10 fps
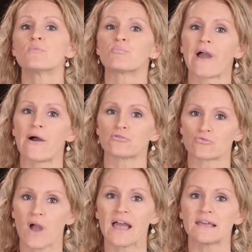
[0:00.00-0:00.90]
Brown
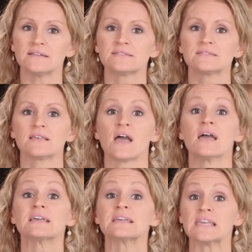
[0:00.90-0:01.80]
rice,
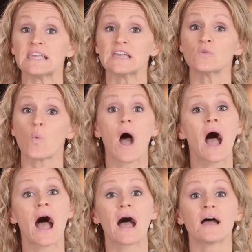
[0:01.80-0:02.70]

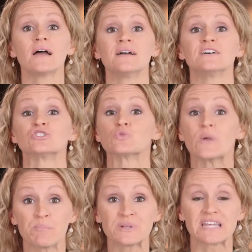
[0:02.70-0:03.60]
quinoa,
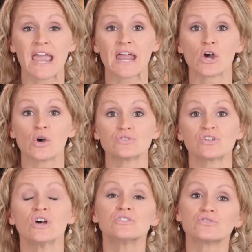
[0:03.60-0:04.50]
sweet potatoes.
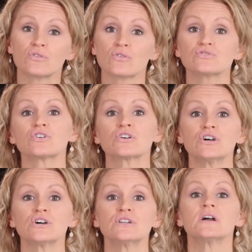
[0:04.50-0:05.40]
So those are
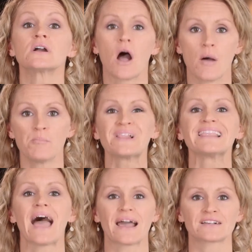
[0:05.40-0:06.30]
good
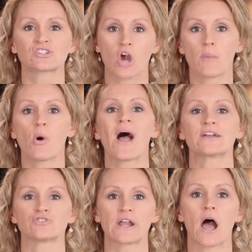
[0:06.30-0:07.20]
complex
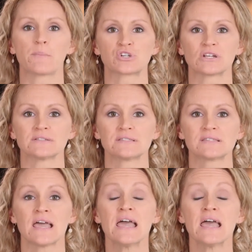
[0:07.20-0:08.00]
carbohydrate options.